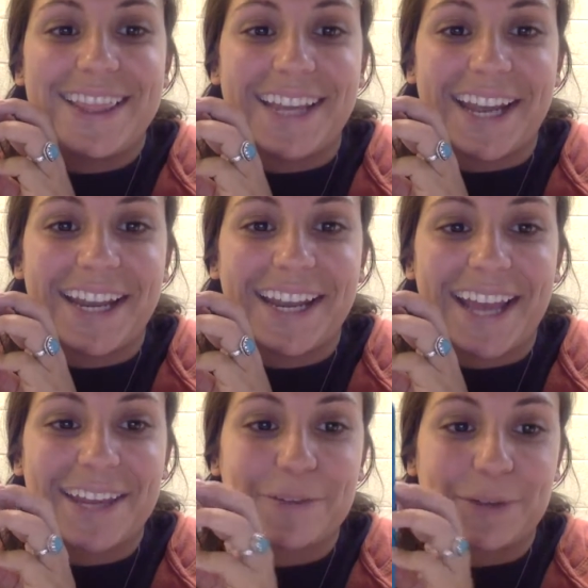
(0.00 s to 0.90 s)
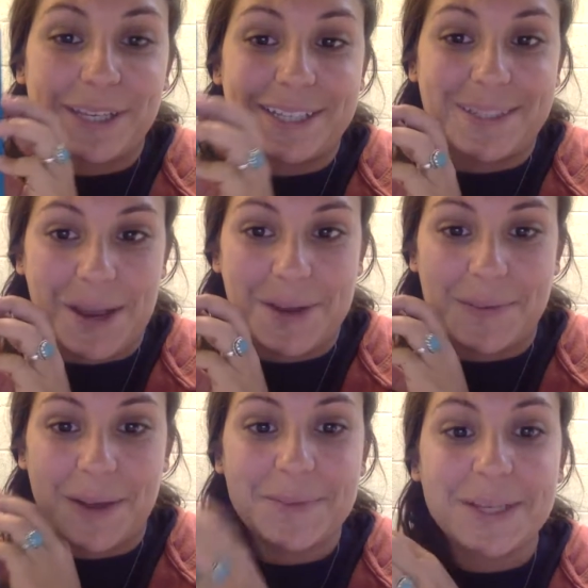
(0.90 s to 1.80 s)
that I get really excited
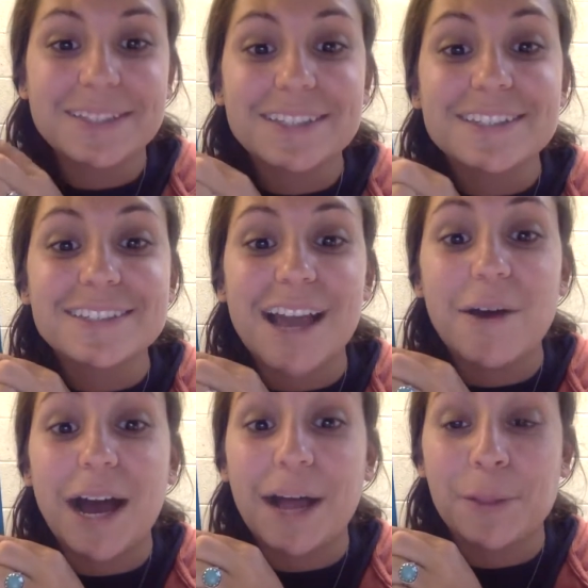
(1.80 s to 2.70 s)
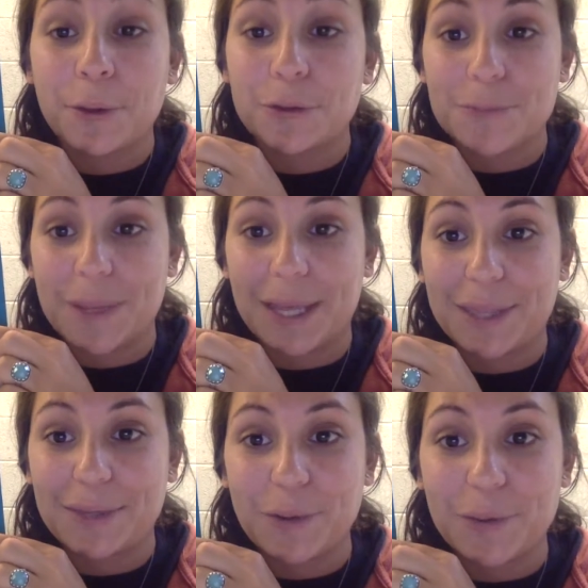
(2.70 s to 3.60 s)
about because this is how I learned math
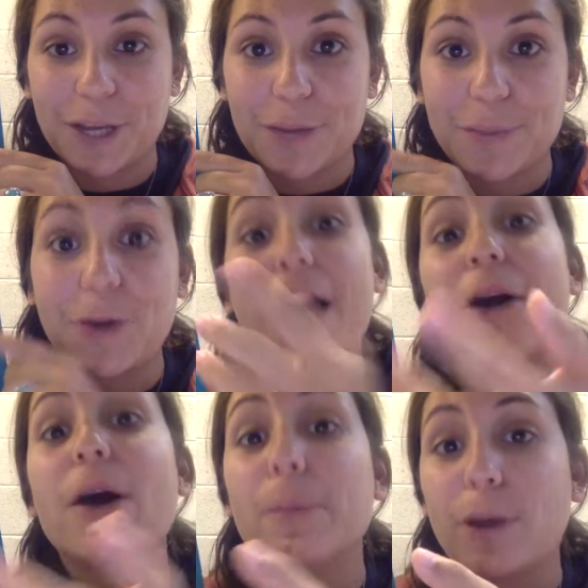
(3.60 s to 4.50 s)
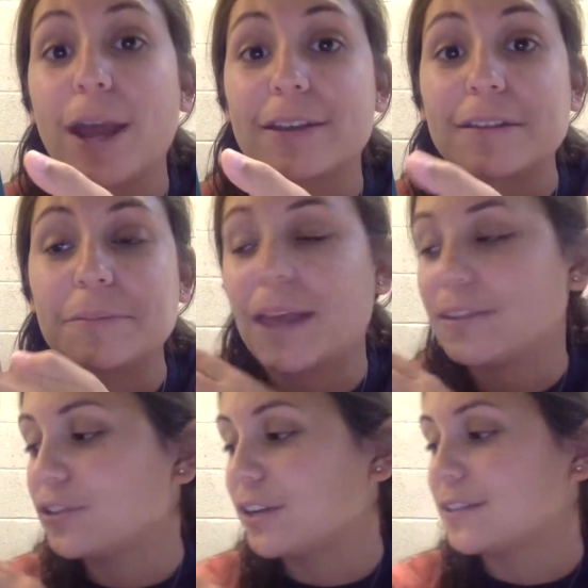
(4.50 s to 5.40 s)
growing up, or how I practiced
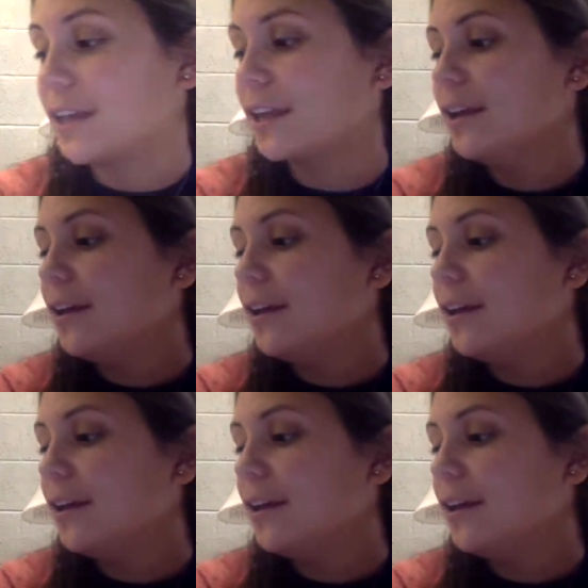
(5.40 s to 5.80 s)
math, should I say.